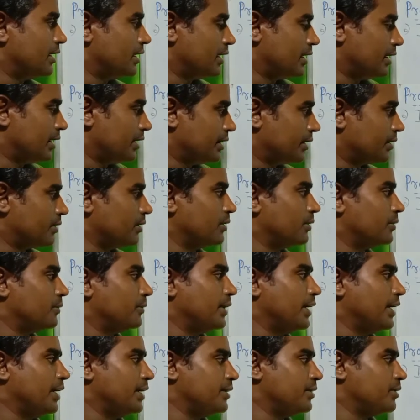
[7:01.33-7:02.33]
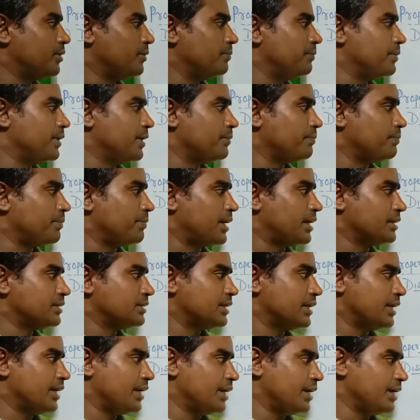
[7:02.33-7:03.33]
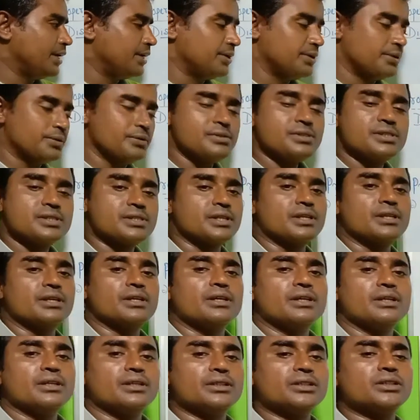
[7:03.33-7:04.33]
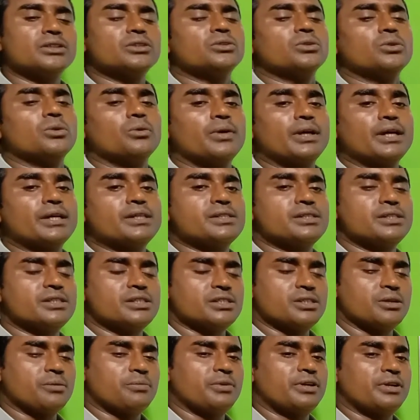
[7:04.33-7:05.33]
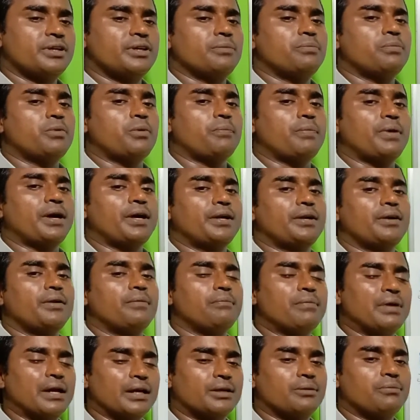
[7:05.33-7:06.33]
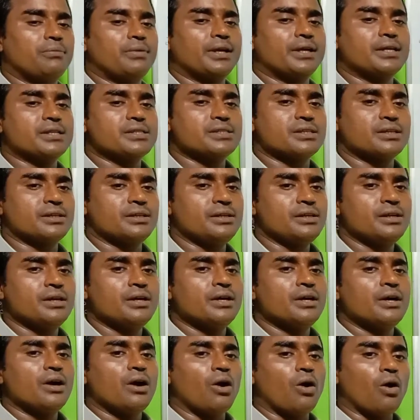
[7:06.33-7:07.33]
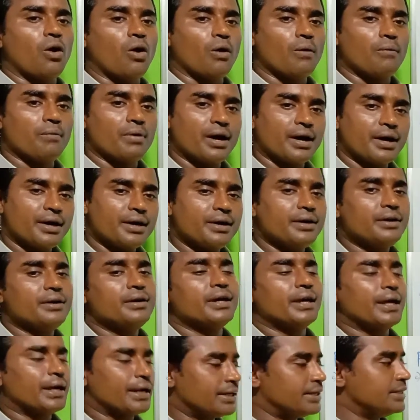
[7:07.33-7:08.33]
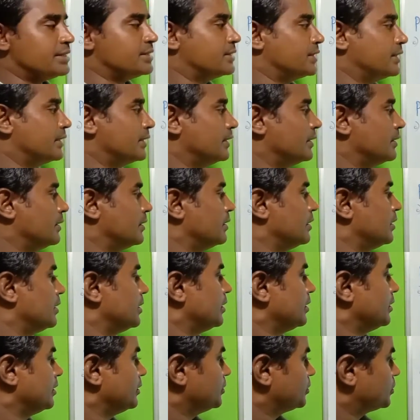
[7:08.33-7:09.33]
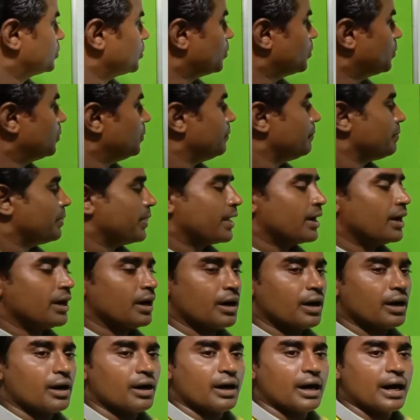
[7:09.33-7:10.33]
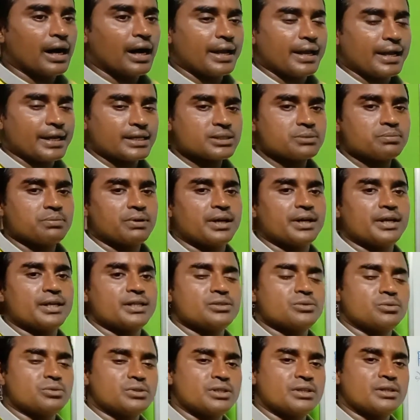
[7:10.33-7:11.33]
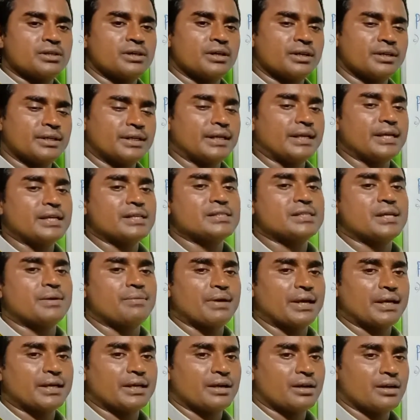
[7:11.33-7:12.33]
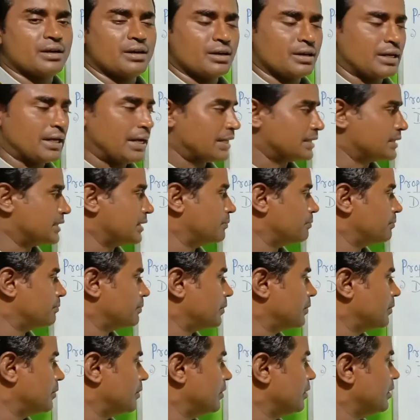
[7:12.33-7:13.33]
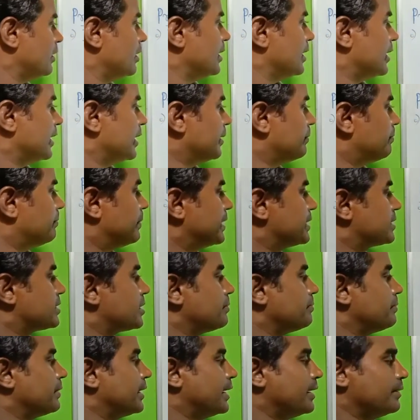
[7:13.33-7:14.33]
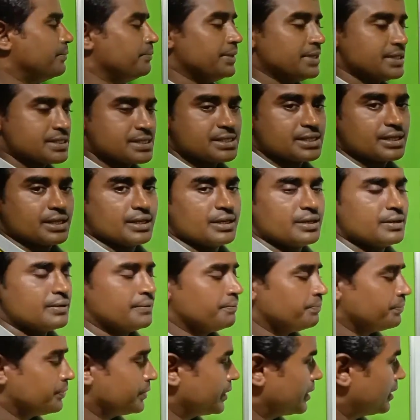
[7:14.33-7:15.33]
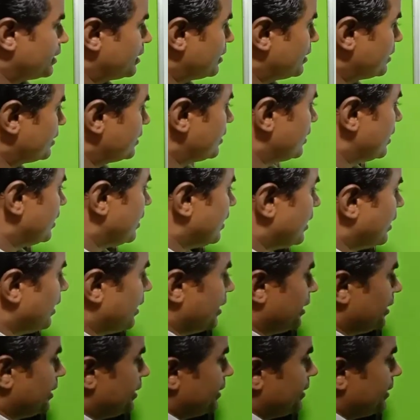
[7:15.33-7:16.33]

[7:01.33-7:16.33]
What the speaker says: equal to a into b plus a into c. This is known as distributive property of multiplication over addition. So I explained this with taking some example in place of a, b, c. Let